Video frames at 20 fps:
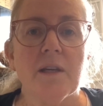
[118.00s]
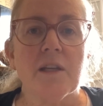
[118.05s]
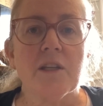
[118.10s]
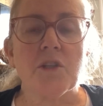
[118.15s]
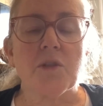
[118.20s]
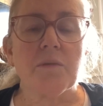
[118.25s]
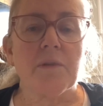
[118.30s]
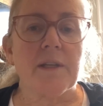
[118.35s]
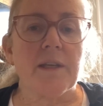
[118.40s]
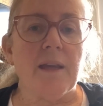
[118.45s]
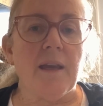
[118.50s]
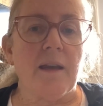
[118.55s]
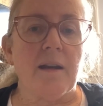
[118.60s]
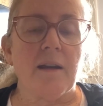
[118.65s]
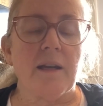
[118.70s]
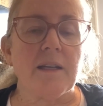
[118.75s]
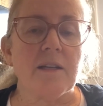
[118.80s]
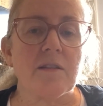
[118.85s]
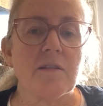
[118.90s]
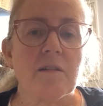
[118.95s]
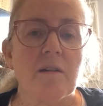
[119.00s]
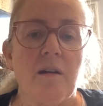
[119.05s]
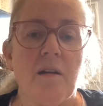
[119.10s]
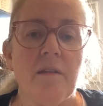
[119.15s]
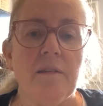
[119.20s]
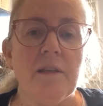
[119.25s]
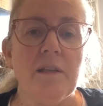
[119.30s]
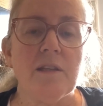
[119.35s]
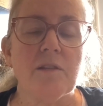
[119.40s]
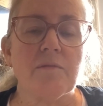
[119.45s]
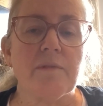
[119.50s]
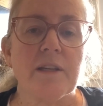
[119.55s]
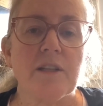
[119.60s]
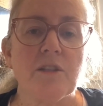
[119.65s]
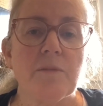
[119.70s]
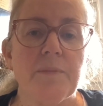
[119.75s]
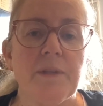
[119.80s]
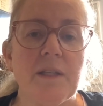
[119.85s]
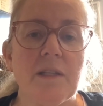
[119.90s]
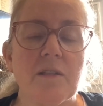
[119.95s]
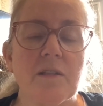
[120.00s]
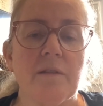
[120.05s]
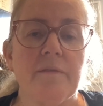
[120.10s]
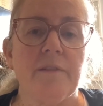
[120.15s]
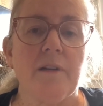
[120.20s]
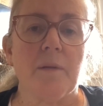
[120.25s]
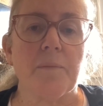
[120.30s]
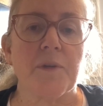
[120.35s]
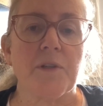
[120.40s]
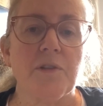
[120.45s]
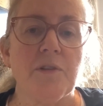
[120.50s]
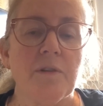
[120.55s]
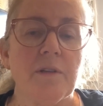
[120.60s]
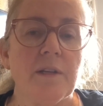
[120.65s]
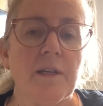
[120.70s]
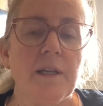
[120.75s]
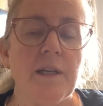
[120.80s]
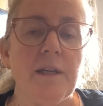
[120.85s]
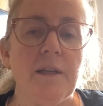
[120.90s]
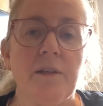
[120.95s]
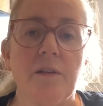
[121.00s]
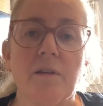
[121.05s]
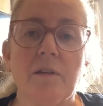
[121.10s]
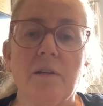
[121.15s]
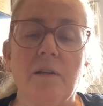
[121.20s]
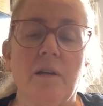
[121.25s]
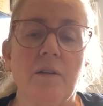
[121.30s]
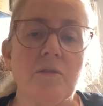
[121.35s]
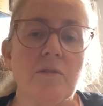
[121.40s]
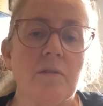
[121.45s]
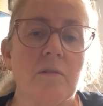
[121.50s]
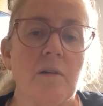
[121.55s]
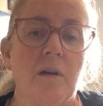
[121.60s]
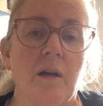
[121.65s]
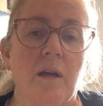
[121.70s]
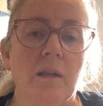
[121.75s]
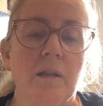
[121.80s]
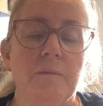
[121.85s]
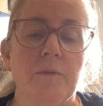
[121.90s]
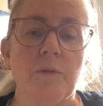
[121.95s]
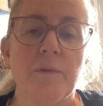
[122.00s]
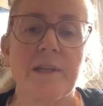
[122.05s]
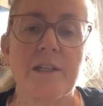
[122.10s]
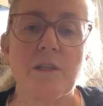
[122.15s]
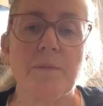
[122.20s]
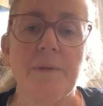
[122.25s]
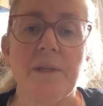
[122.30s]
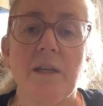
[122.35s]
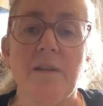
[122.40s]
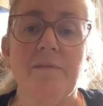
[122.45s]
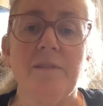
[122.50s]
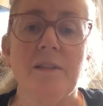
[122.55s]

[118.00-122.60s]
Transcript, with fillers: So again, I just call these recipes of opportunity. You could also call them a recipe of